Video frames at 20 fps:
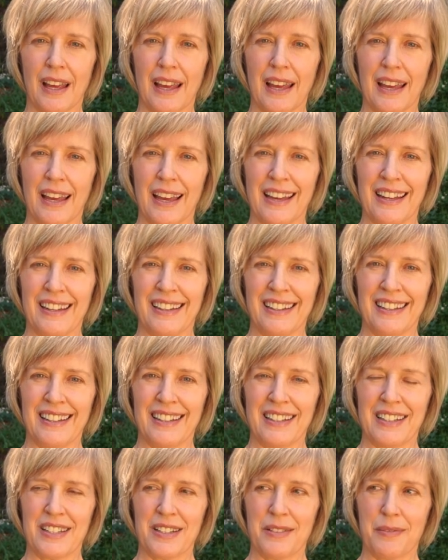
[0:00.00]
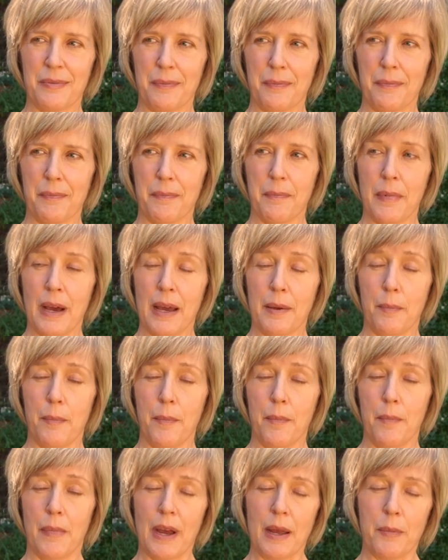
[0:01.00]
And my
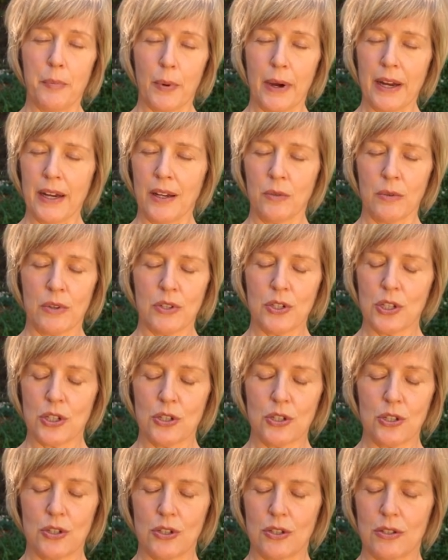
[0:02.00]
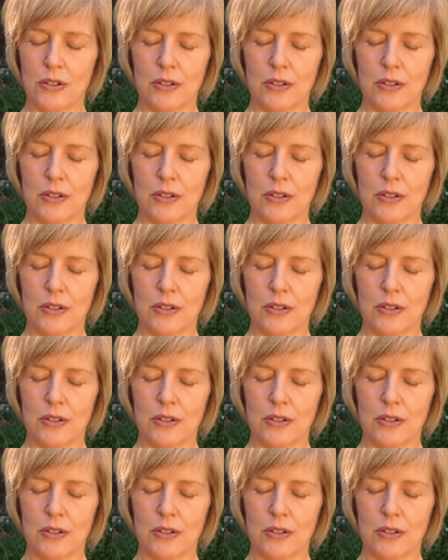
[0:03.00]
brain was just